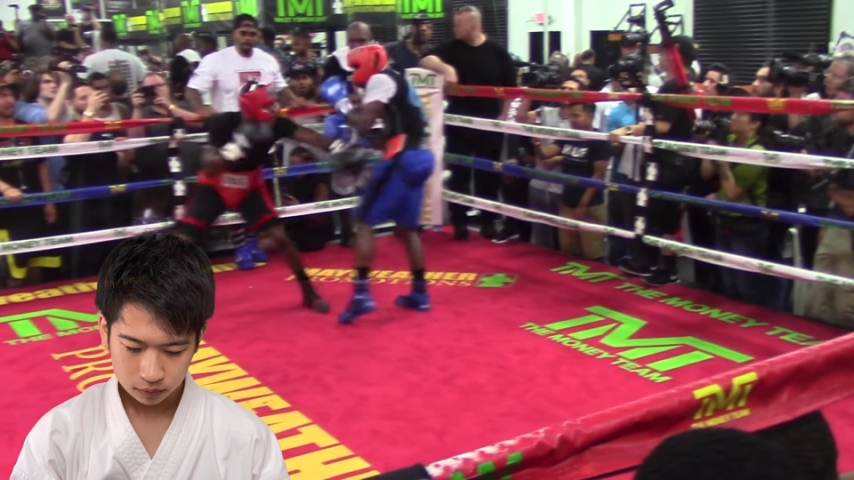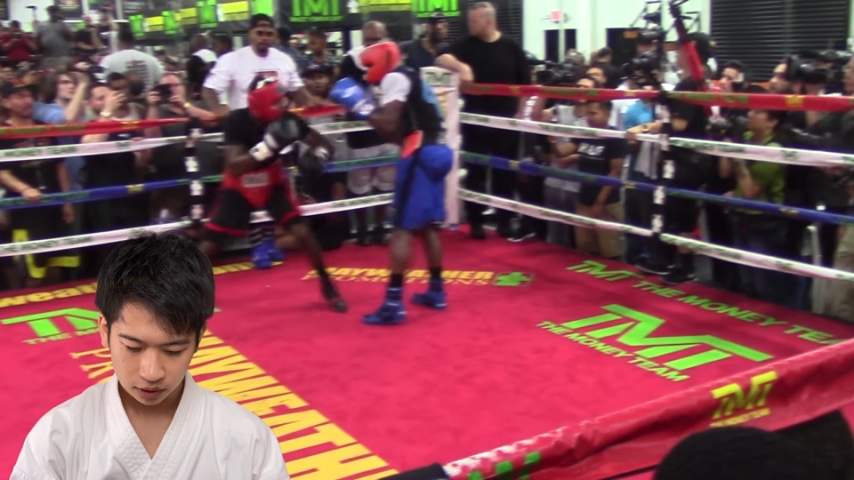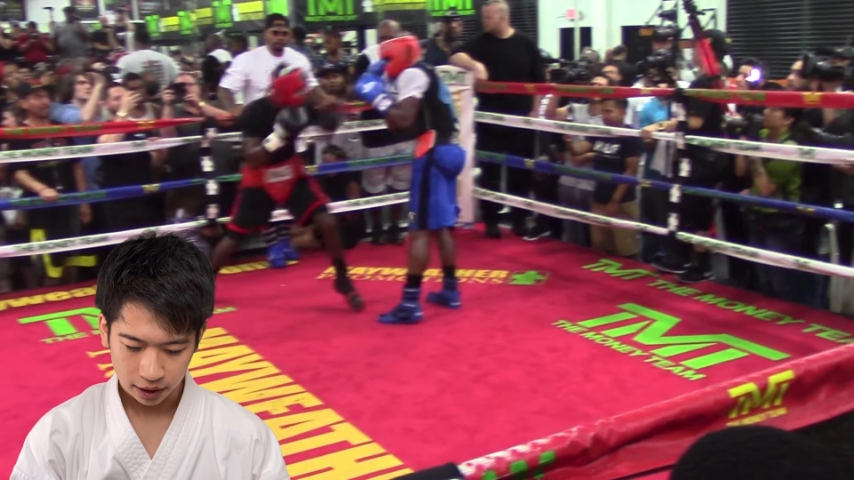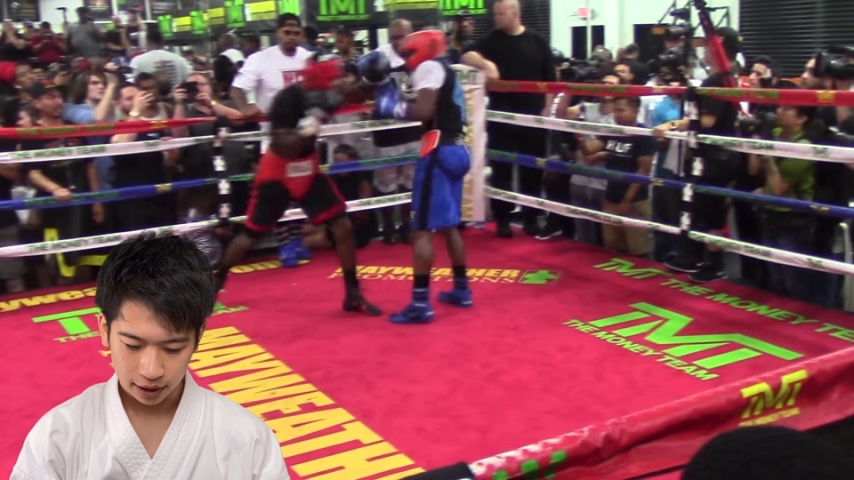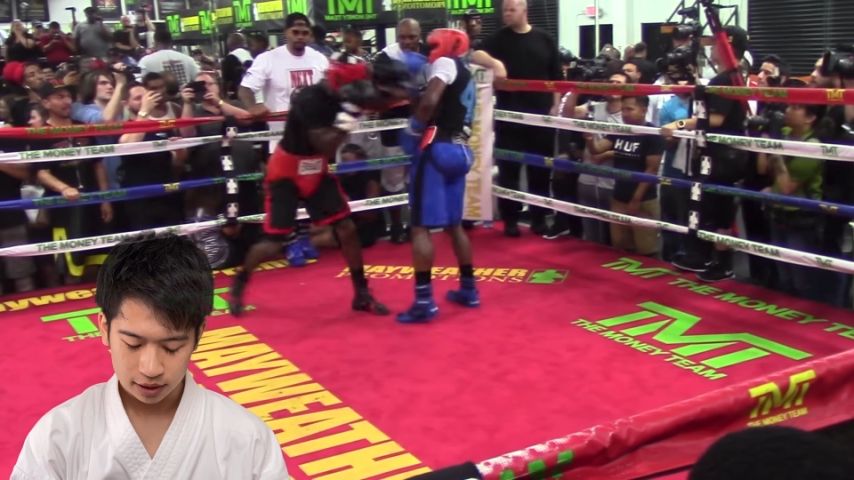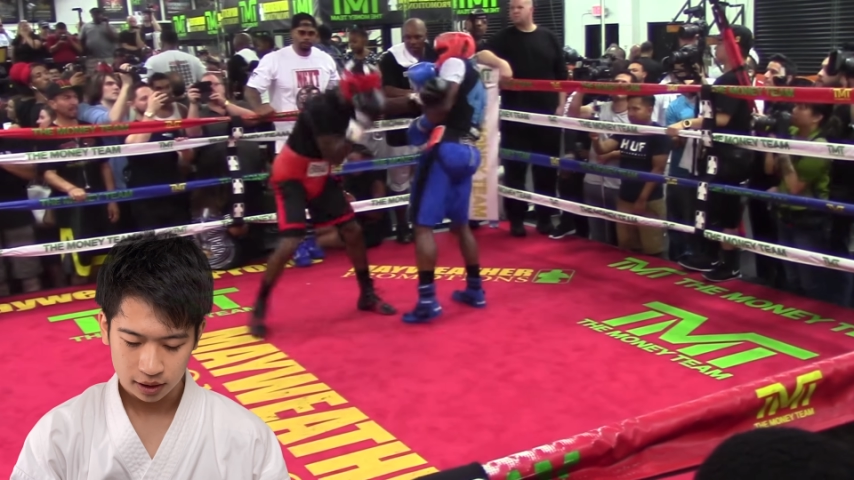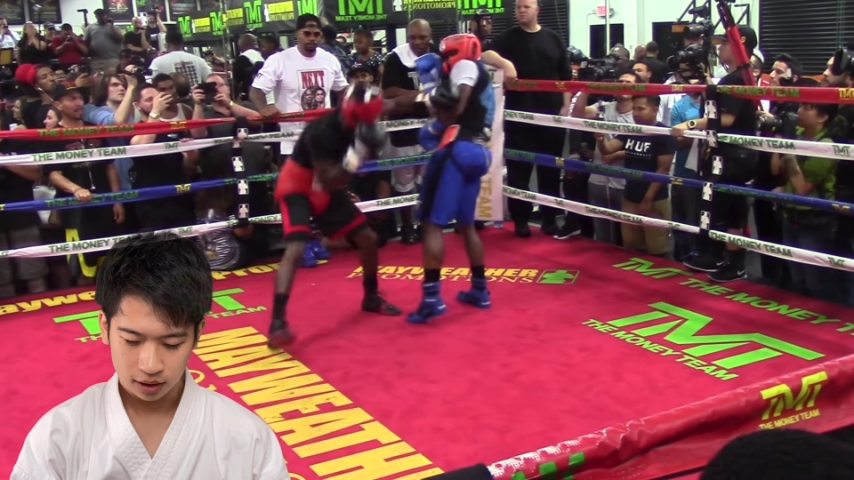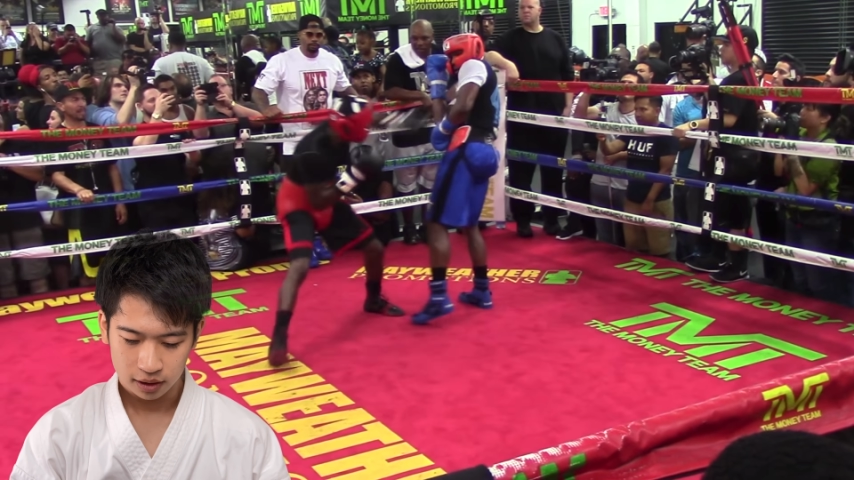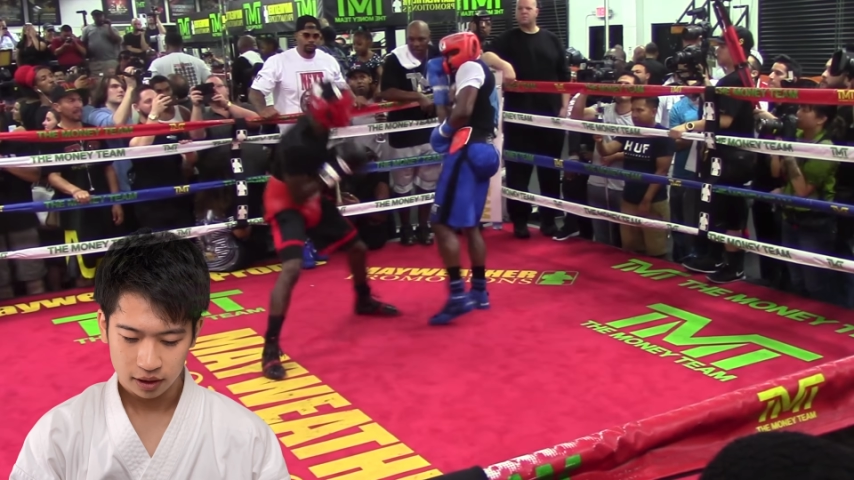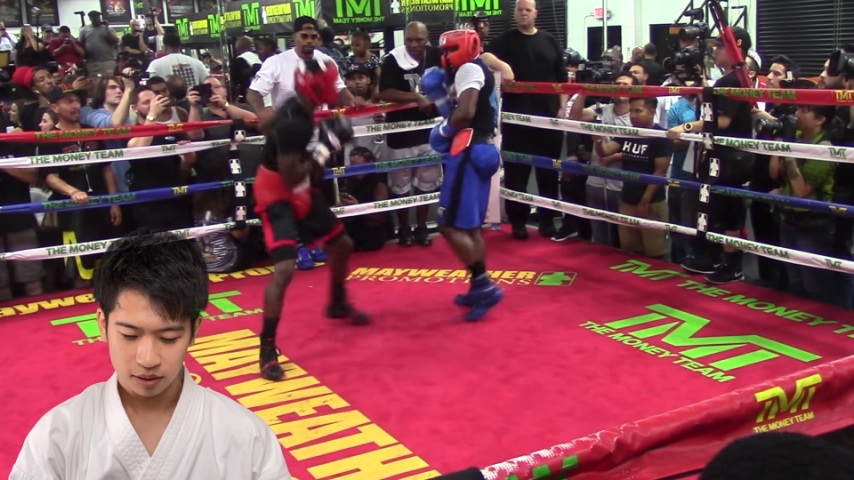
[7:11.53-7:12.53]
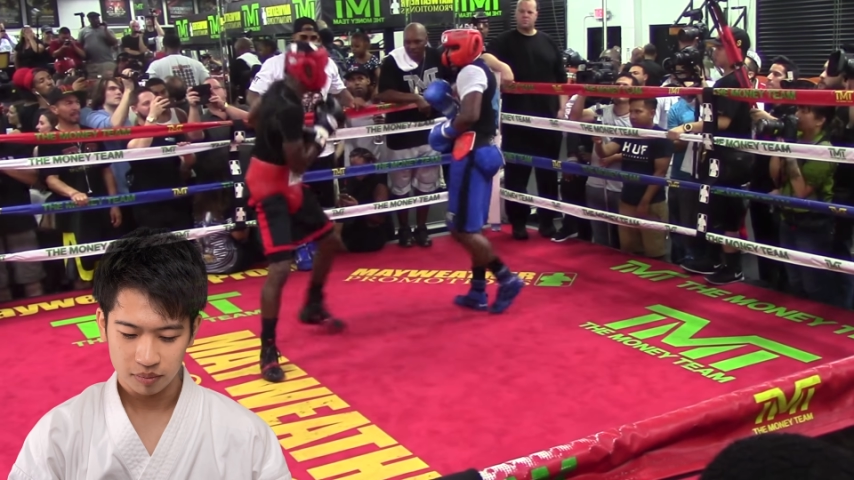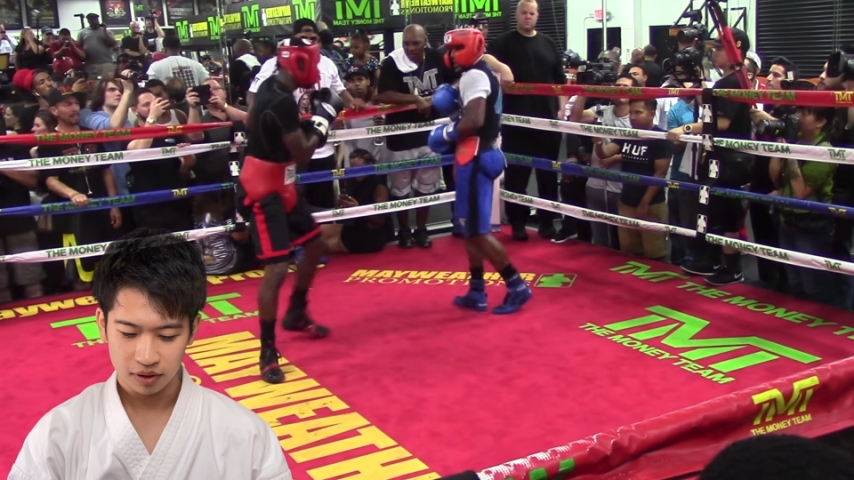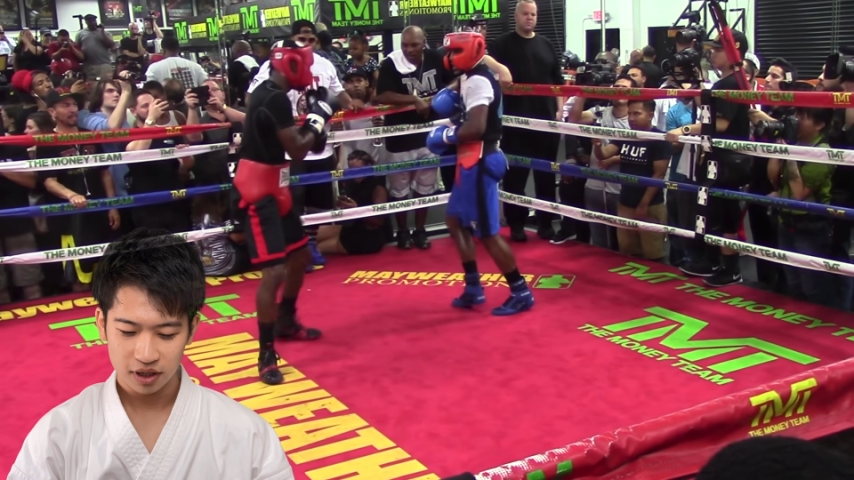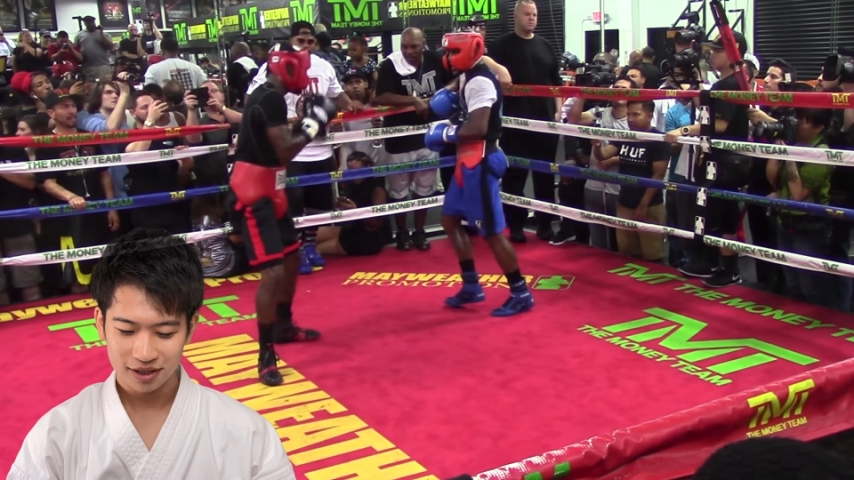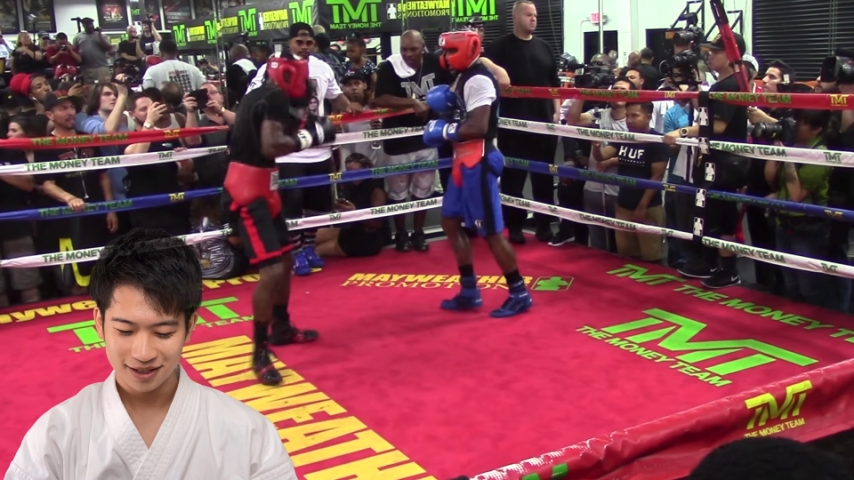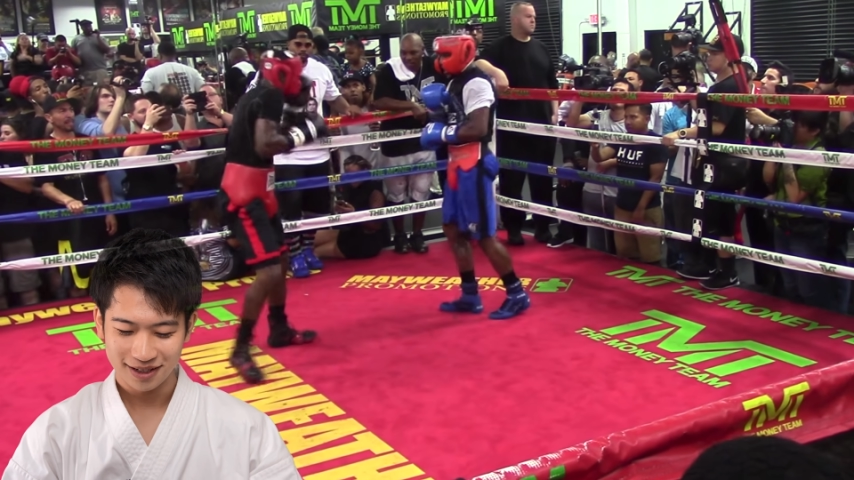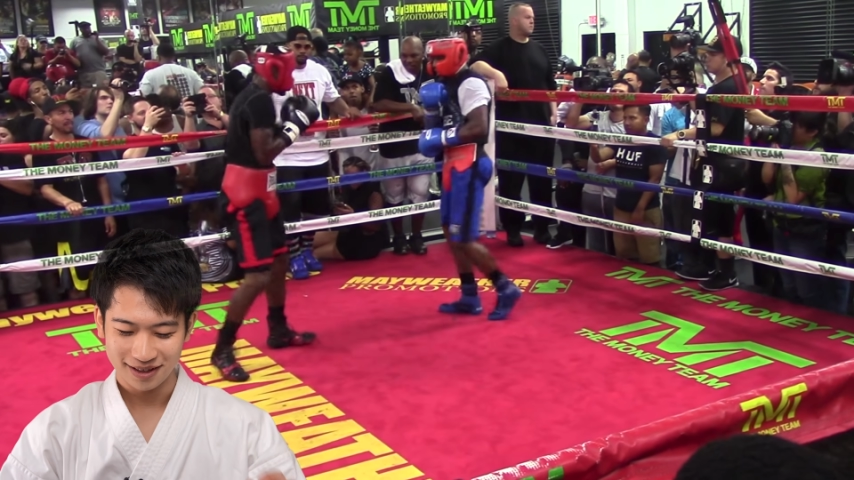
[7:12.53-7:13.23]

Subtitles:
And yeah, blocking